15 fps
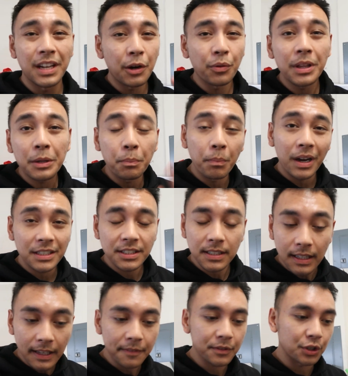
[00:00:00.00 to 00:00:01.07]
not really much
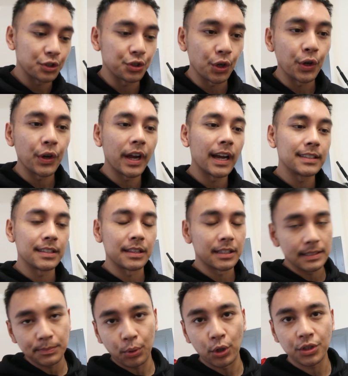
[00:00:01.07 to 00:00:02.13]
left to show you guys in
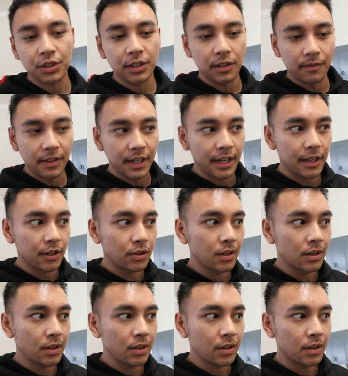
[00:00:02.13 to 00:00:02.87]
this portion of the video,